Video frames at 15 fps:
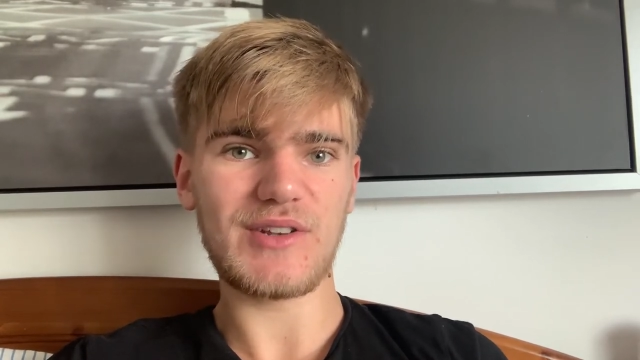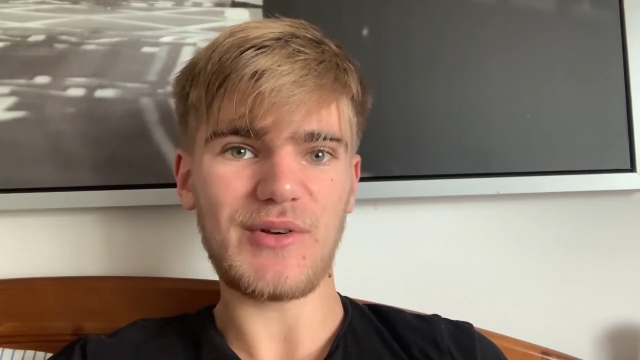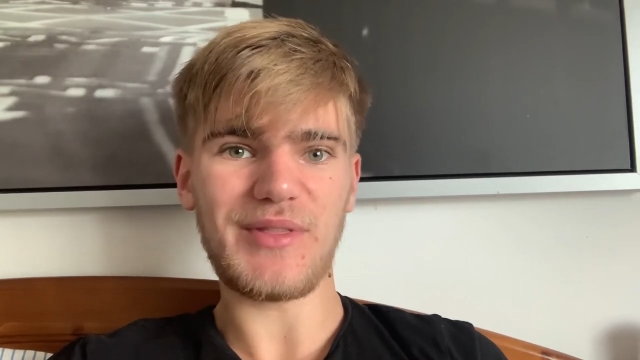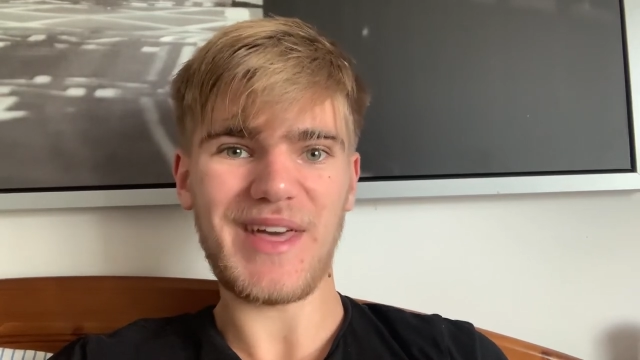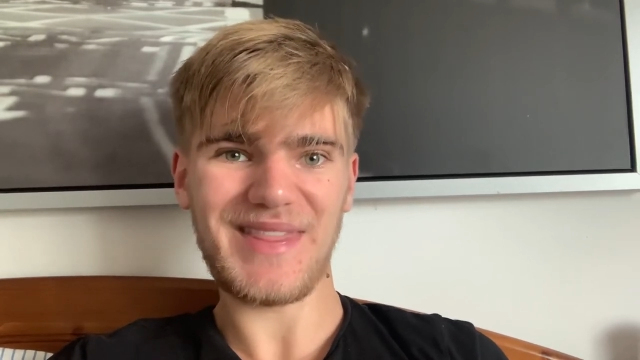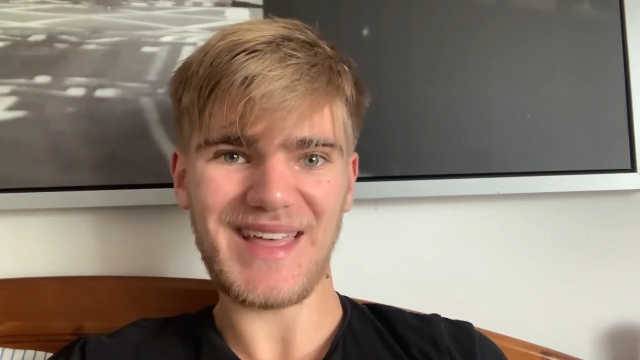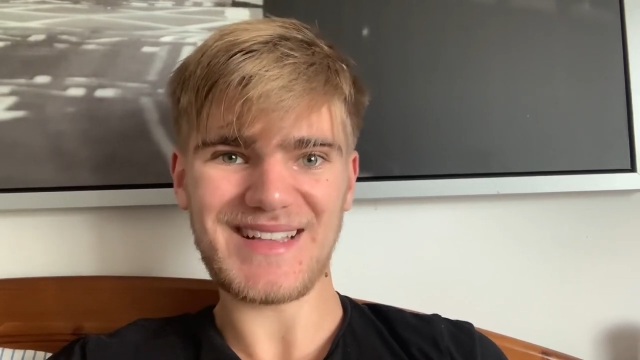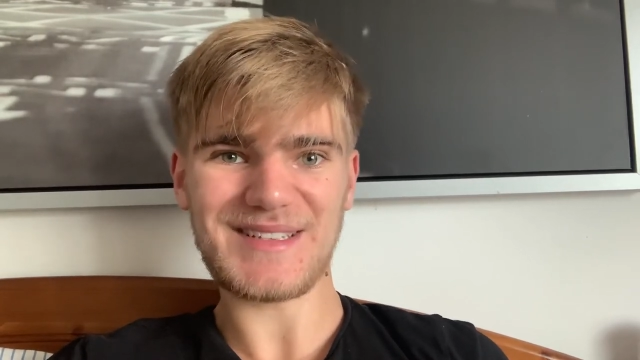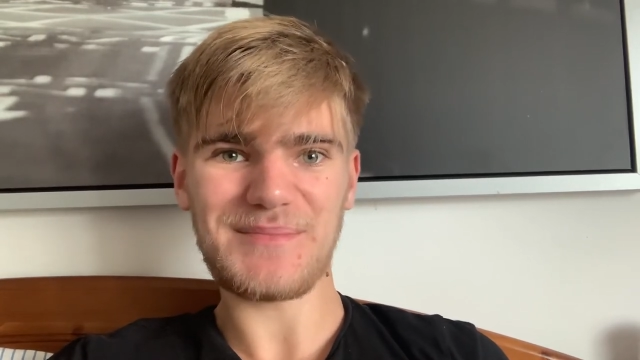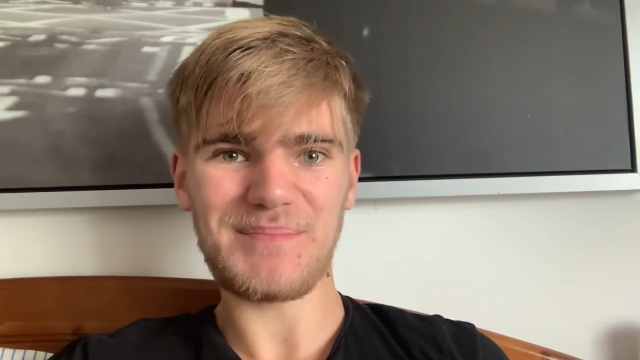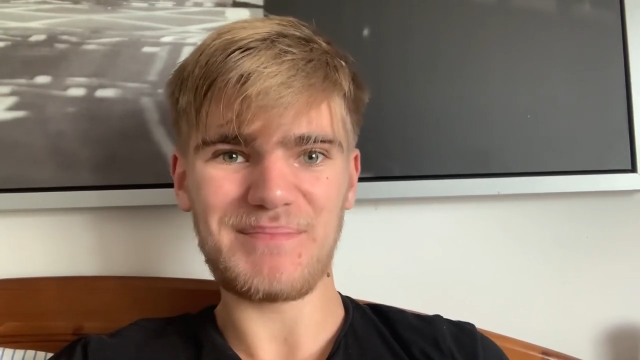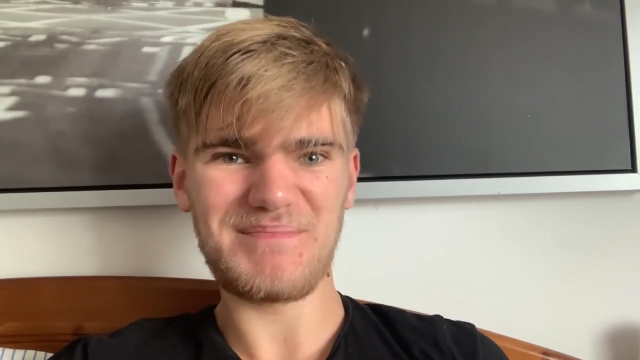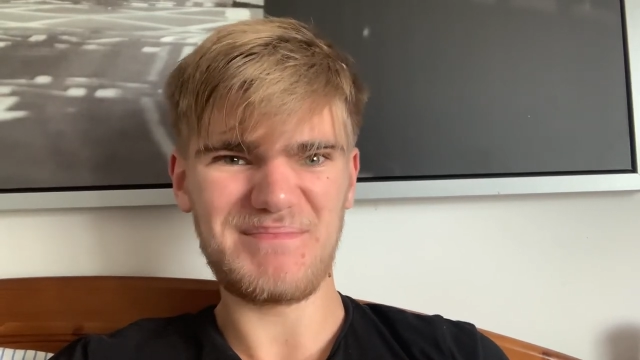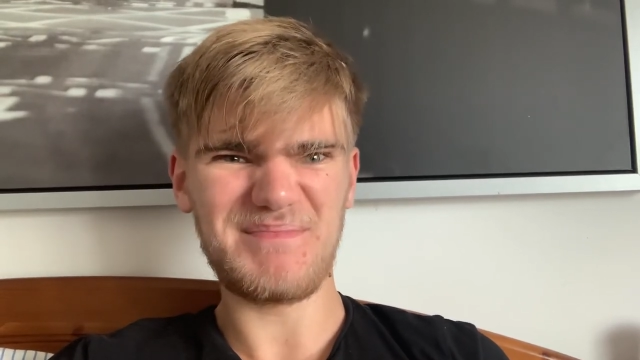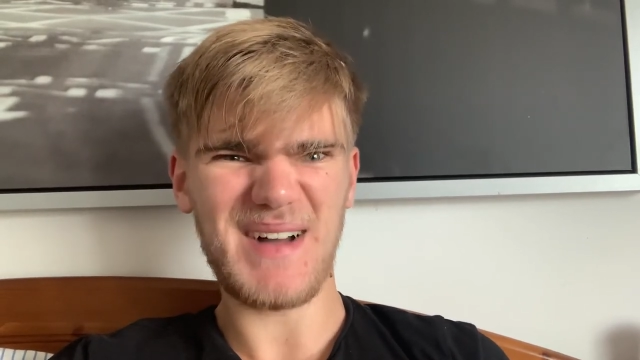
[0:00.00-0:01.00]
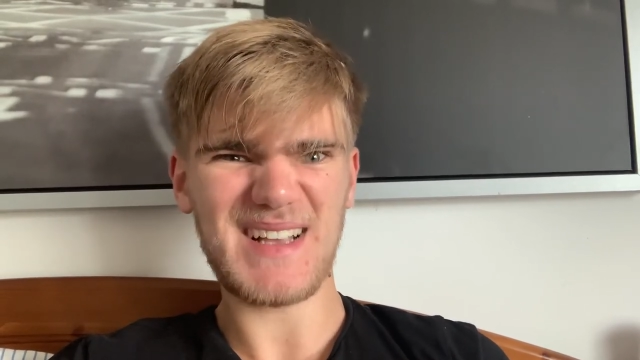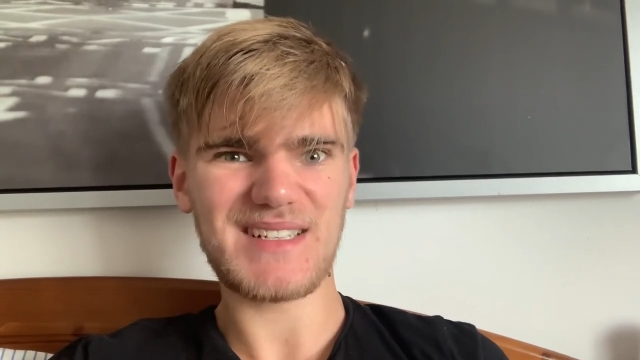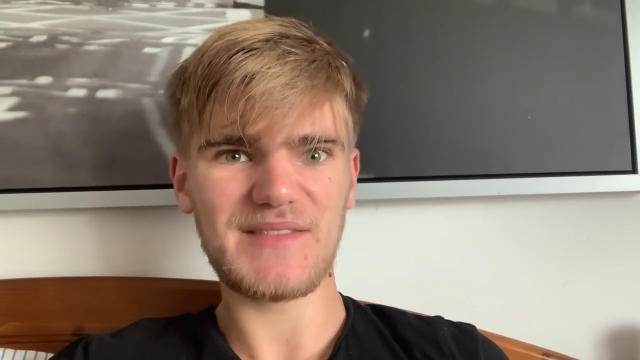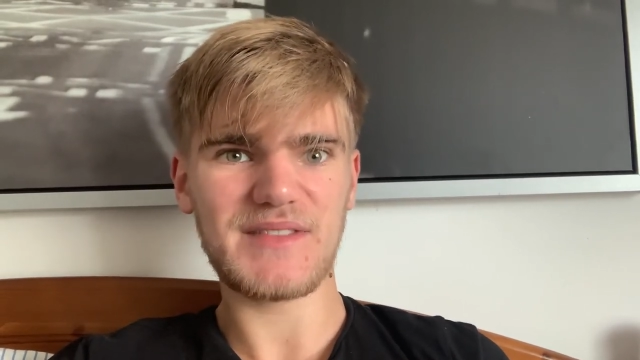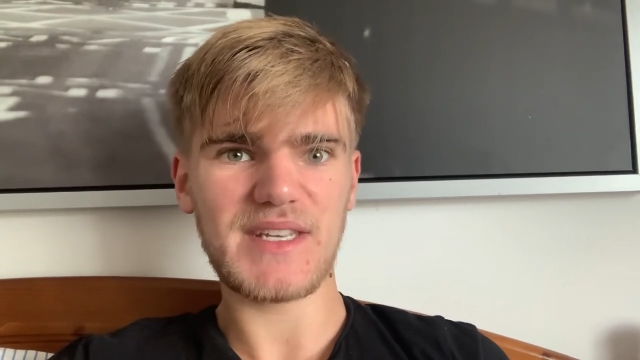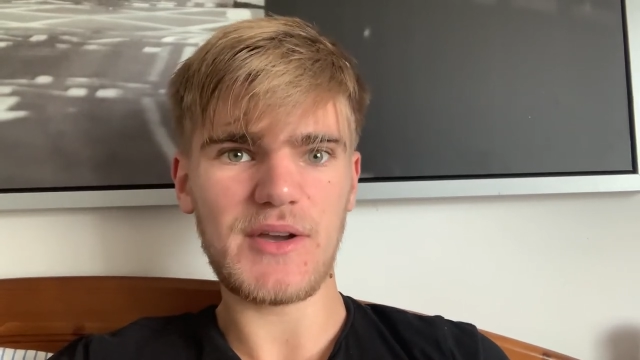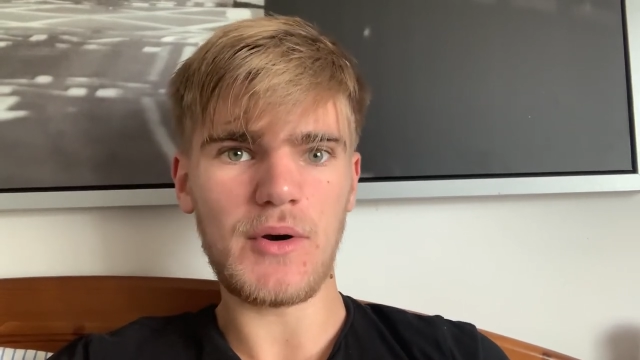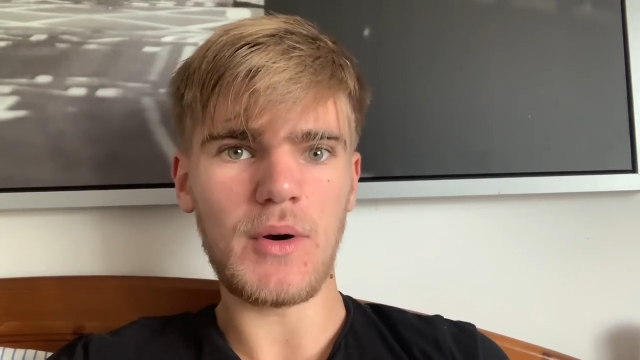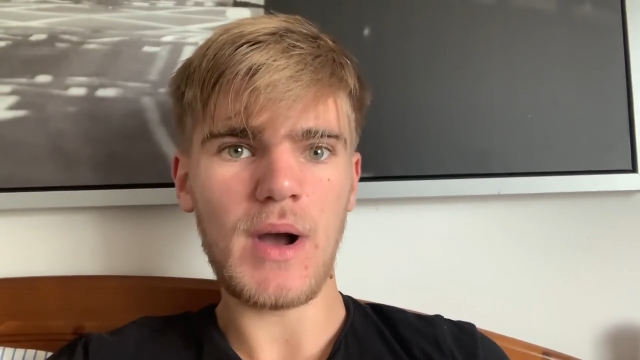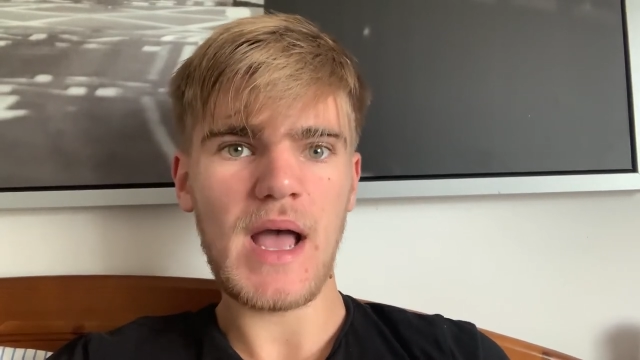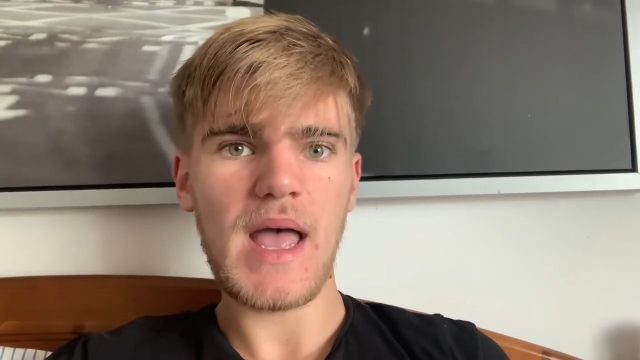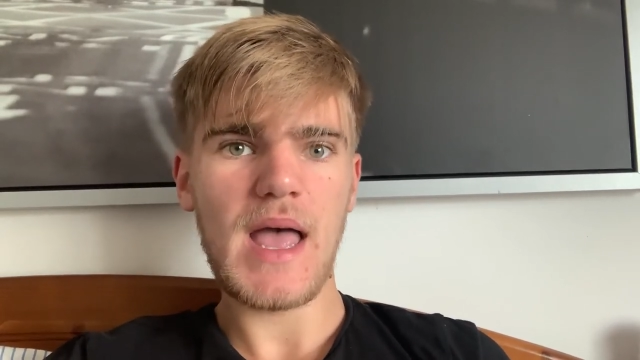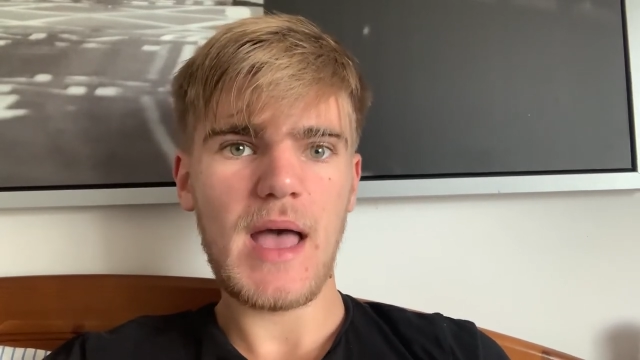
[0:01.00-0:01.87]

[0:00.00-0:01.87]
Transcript: Not that that's a massive deal,